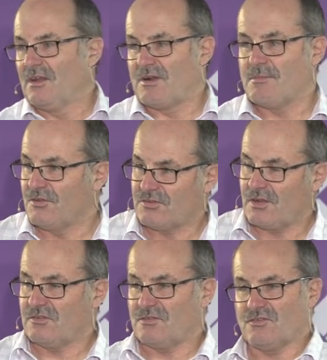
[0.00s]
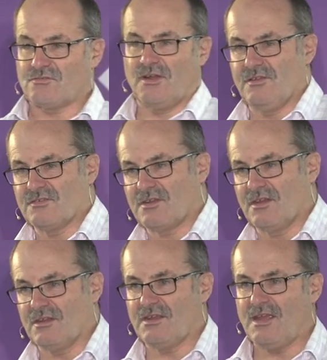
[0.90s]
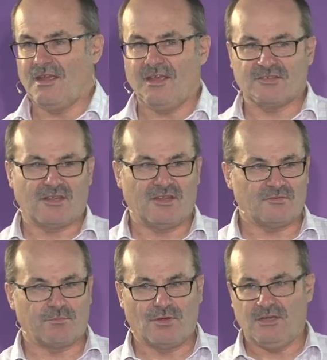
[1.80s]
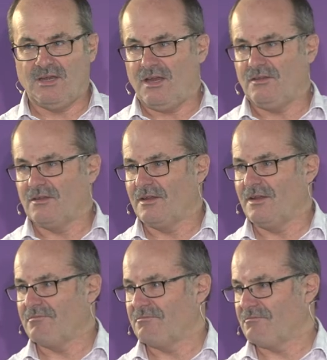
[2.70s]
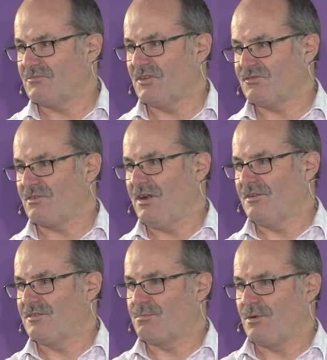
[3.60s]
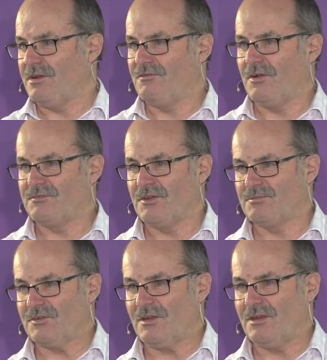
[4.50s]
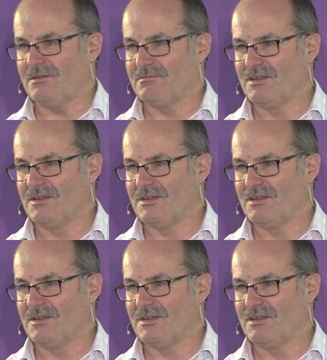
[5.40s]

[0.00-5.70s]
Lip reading: Rainbow skinks, an Australian skink, our skinks breed annually, Australians breed 5 times a year.